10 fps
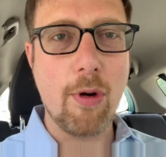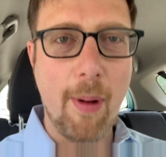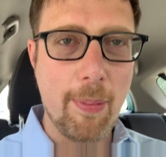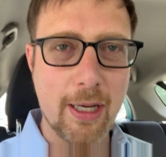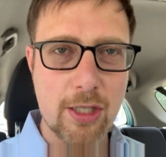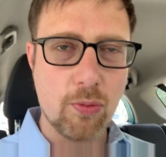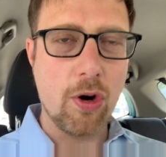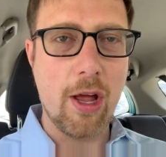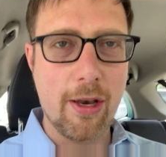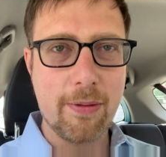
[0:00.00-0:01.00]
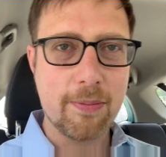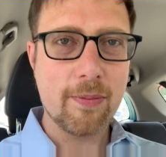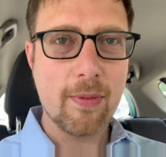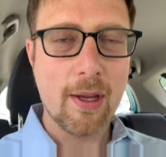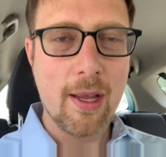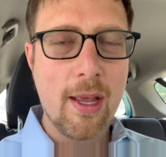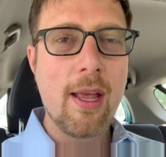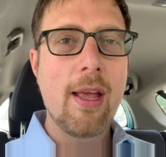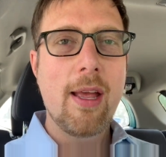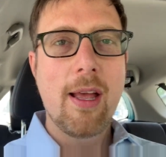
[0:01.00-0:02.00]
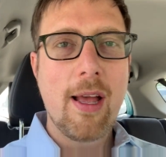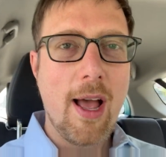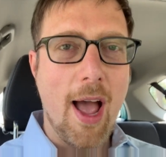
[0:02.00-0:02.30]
Republicans were on.